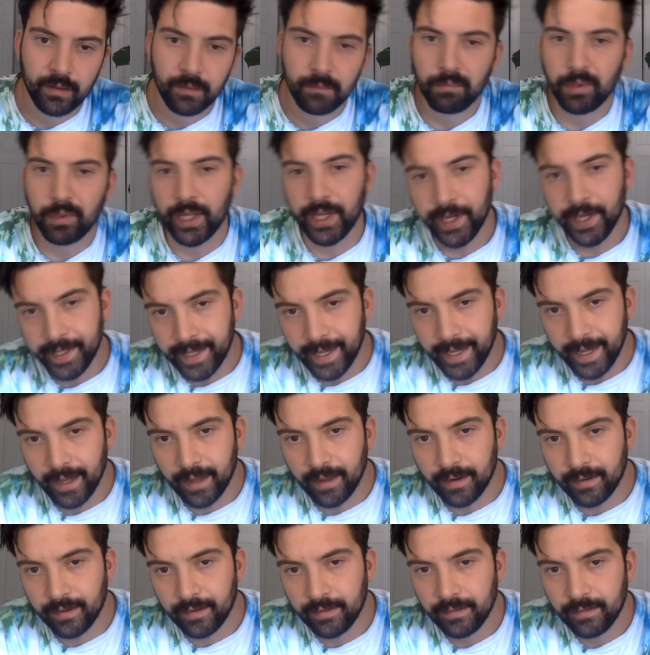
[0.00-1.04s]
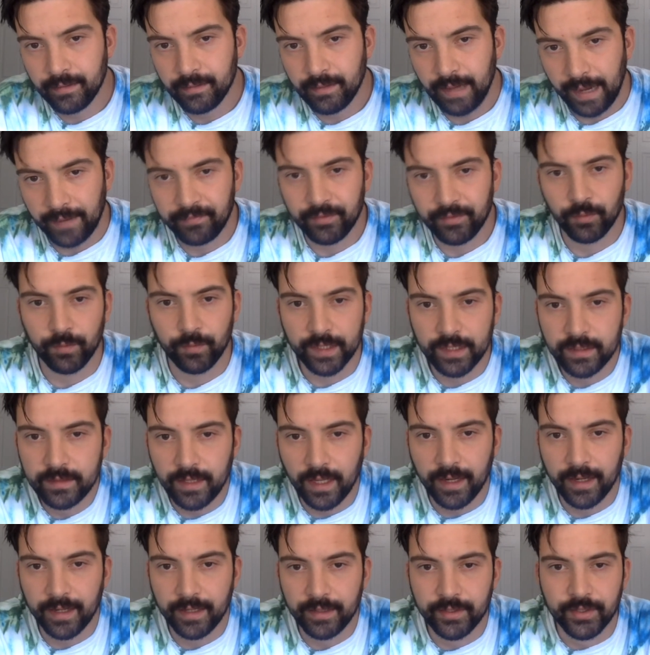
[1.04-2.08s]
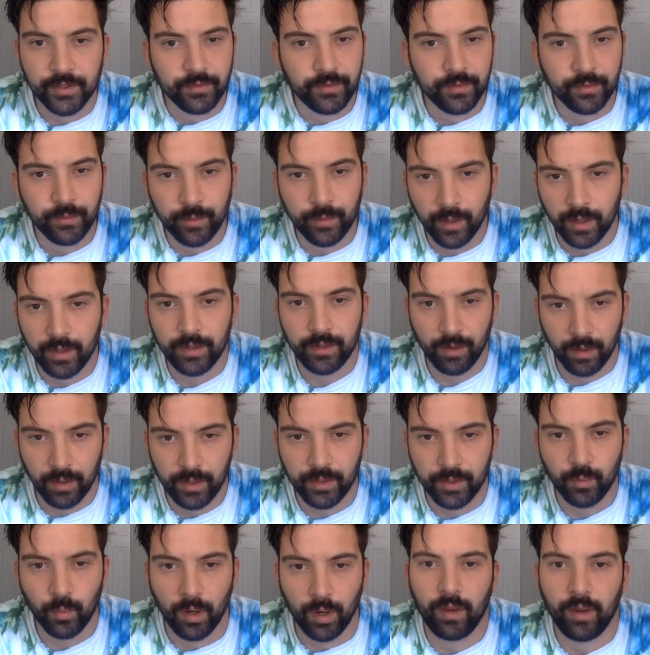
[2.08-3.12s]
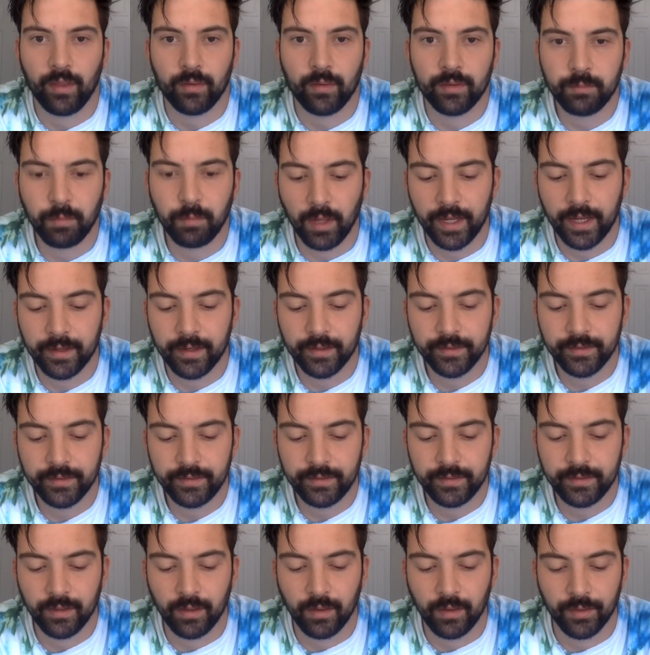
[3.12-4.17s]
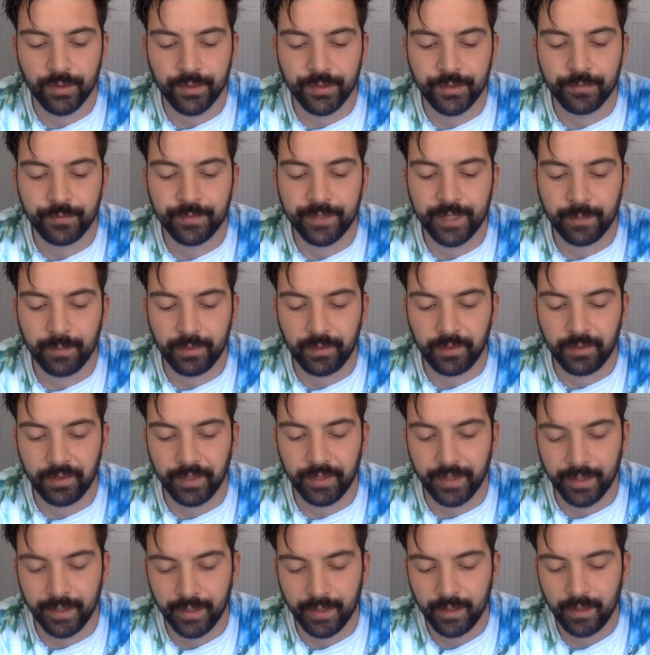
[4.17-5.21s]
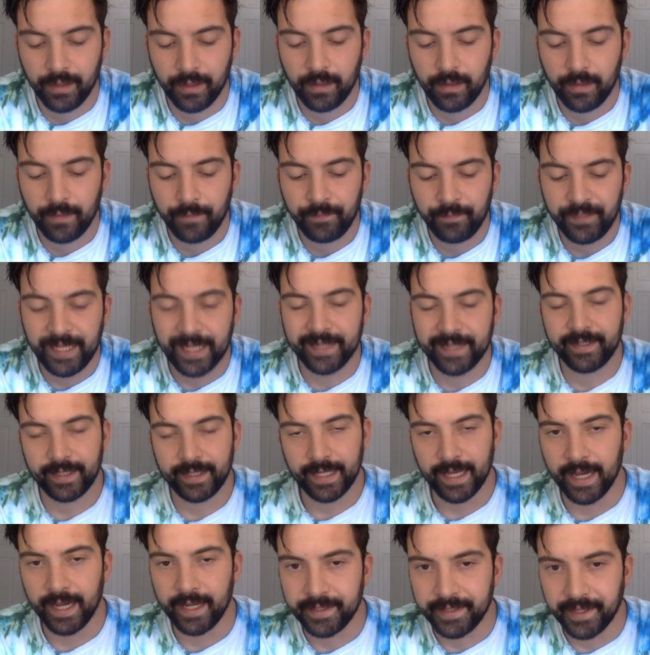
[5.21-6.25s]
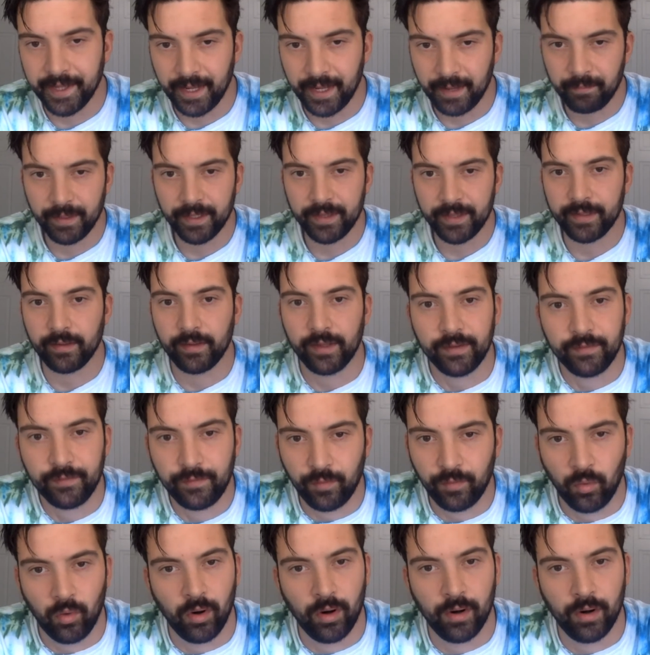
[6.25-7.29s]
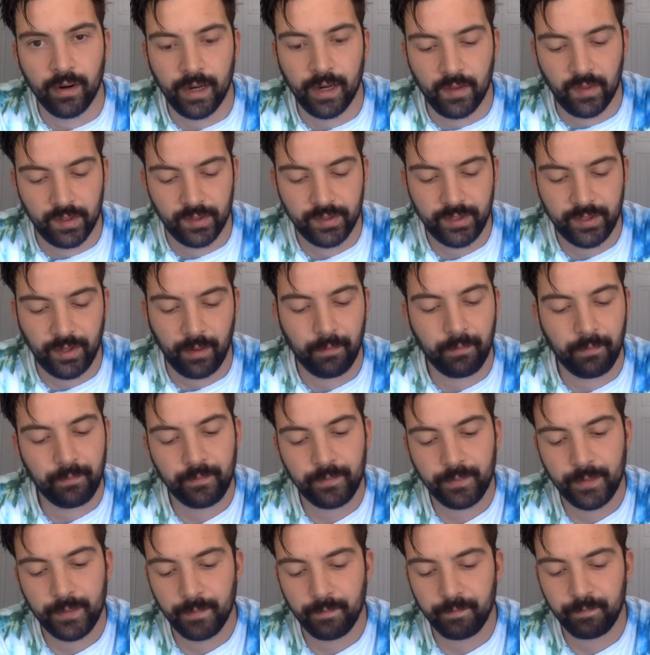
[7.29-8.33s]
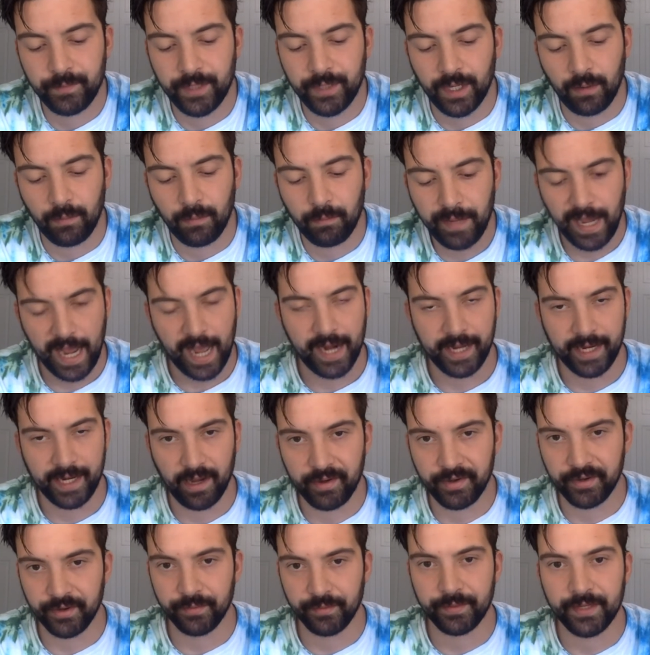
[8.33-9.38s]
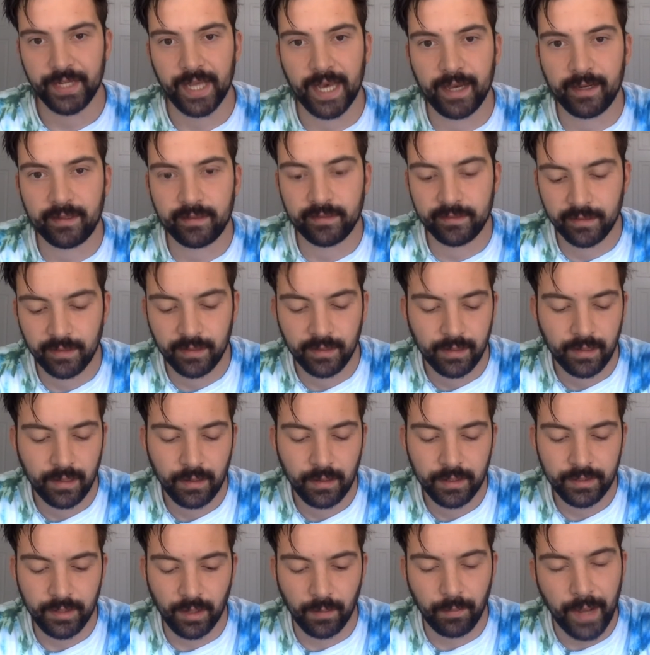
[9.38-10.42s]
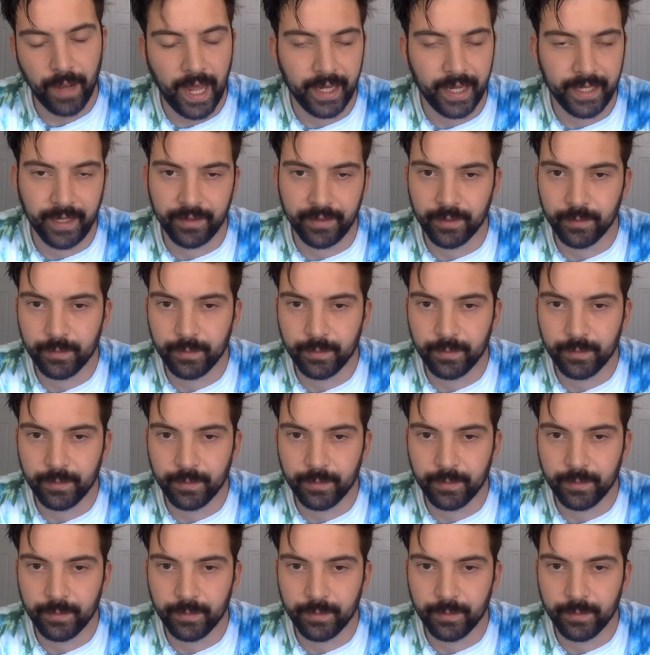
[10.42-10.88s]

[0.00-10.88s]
play it again after resetting? Are you one of those players, or do you typically get to the end game, beat the Elite Four, and then start padding out your decks? Start padding out your